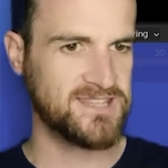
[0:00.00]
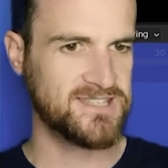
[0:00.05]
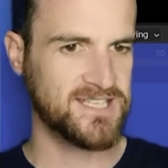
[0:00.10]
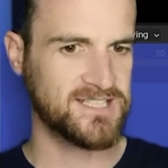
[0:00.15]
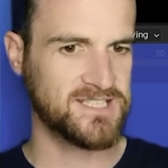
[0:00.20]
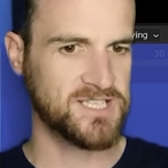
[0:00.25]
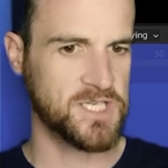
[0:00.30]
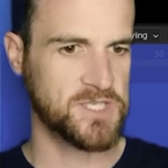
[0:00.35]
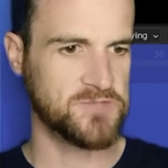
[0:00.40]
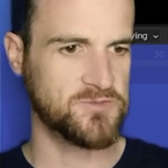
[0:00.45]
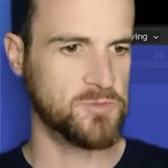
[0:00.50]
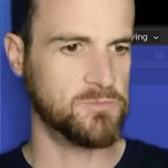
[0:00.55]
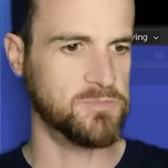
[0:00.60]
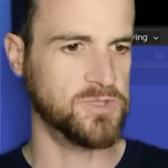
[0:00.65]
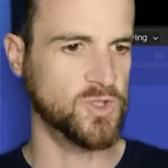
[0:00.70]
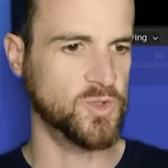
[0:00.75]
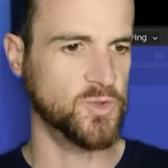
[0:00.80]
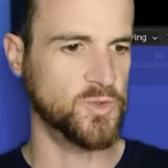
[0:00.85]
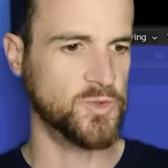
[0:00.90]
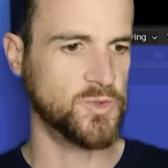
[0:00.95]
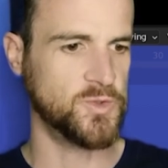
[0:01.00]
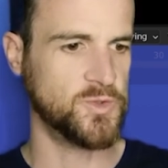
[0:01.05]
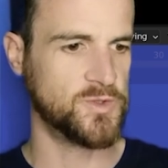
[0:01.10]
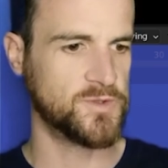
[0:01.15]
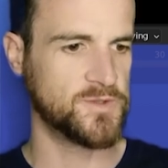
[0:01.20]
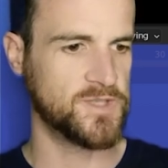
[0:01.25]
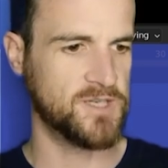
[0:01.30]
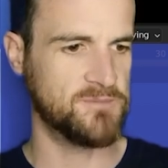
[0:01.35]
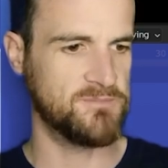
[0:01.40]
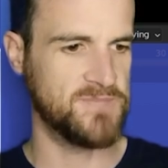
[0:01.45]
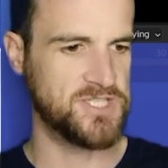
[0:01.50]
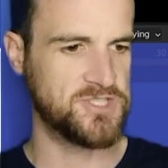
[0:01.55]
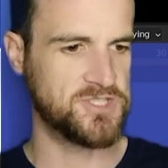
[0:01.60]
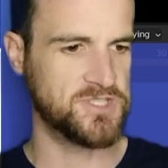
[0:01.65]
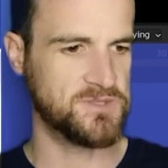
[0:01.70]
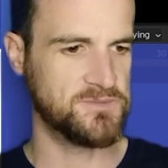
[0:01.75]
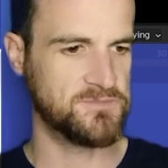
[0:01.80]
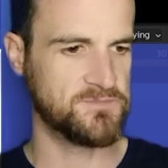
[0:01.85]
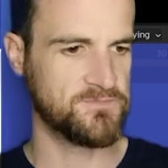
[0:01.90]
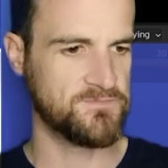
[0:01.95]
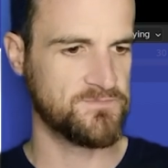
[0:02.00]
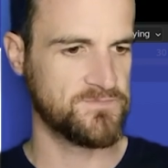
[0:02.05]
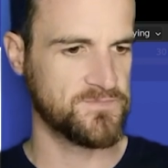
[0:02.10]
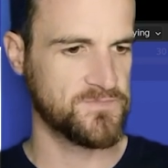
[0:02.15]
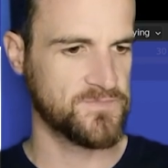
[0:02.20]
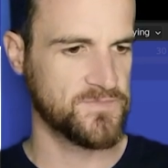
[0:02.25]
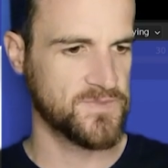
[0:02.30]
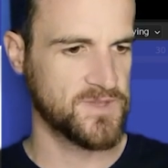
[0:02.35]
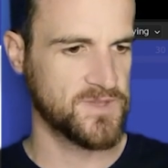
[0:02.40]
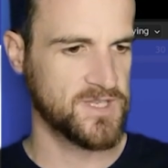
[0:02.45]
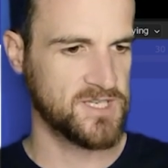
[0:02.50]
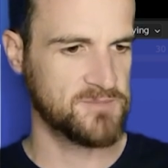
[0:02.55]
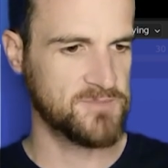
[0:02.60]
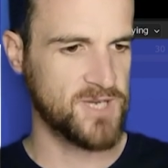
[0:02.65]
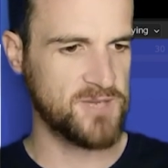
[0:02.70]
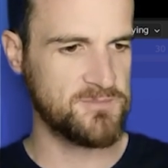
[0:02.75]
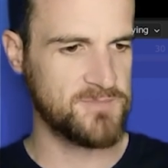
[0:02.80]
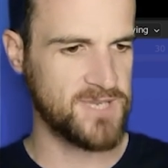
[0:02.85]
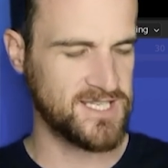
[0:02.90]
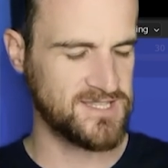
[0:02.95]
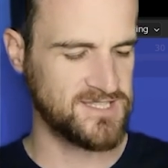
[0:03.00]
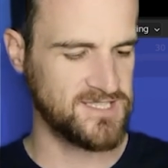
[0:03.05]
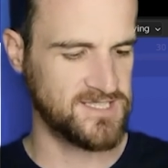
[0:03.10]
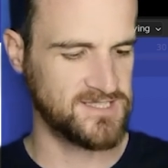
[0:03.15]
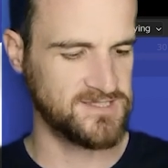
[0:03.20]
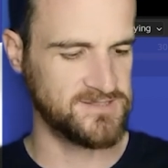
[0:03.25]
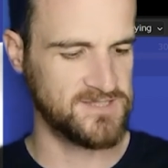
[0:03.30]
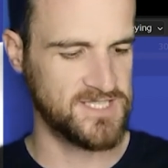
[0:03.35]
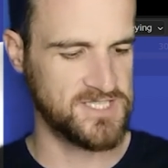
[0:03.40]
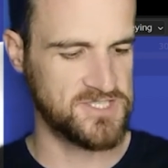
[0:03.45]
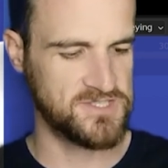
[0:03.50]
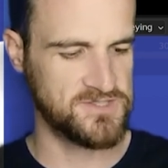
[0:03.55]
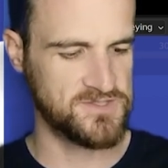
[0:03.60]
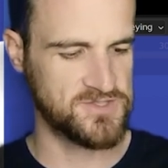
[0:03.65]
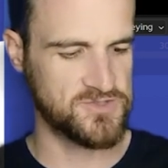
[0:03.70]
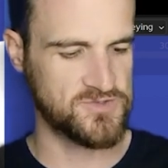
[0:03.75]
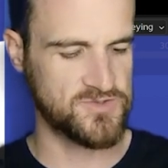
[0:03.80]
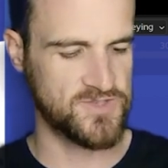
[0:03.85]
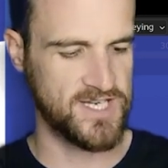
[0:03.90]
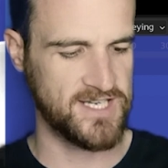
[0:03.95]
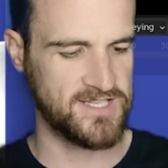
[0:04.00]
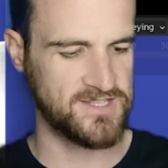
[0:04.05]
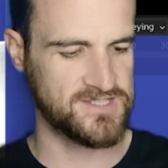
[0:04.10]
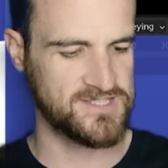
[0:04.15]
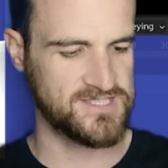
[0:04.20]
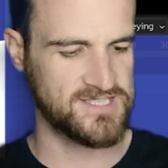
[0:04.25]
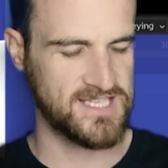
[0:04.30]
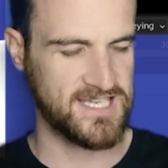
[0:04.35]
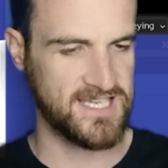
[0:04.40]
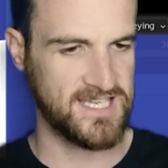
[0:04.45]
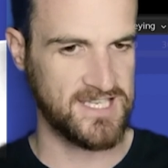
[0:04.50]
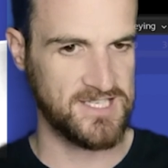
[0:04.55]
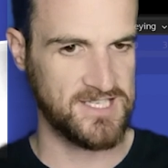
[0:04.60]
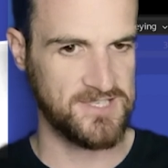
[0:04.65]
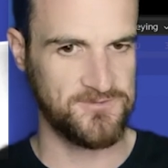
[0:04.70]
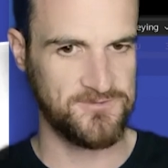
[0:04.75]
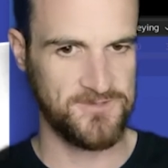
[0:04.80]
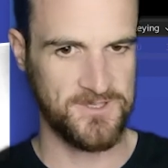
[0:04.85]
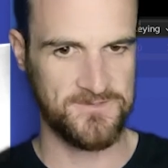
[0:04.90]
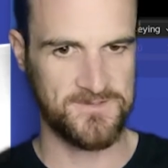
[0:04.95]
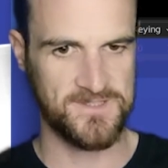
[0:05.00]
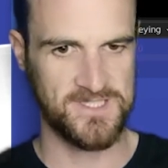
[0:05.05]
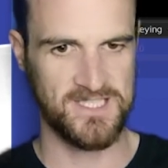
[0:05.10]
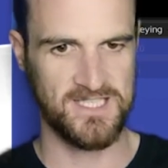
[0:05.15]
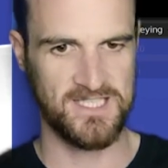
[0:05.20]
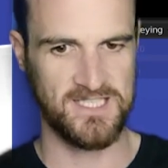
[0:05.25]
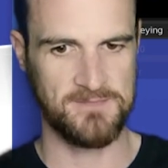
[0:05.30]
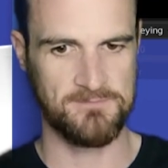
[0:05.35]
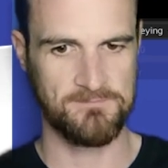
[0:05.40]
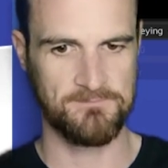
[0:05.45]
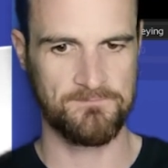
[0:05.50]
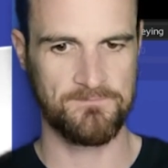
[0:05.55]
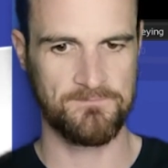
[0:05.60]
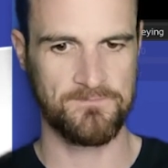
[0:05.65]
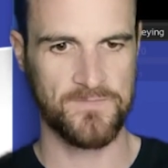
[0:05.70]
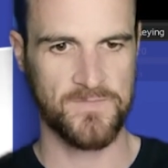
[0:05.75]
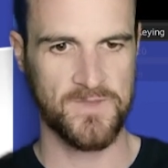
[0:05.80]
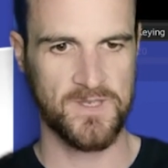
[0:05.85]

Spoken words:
and make that kind of a blue emission. And I might make the ignition strength, say, 15.